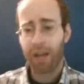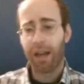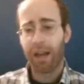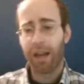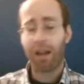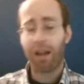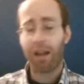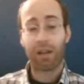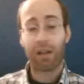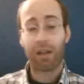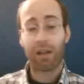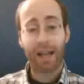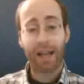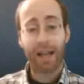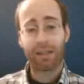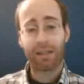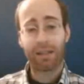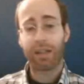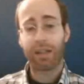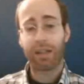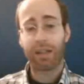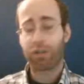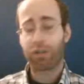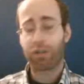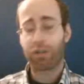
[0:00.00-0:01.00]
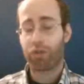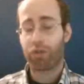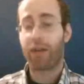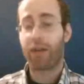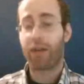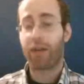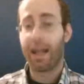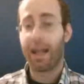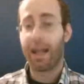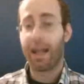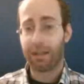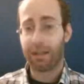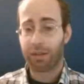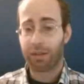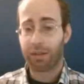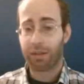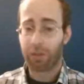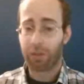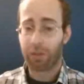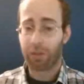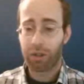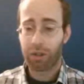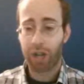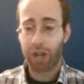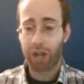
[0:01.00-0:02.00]
And now the last thing is trends
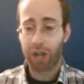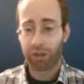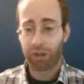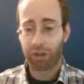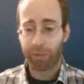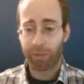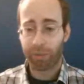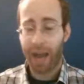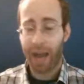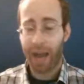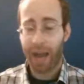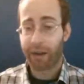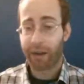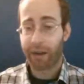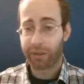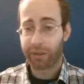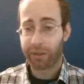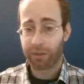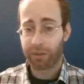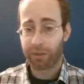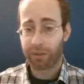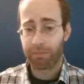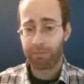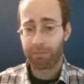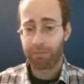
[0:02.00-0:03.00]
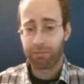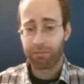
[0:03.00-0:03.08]
or general patterns.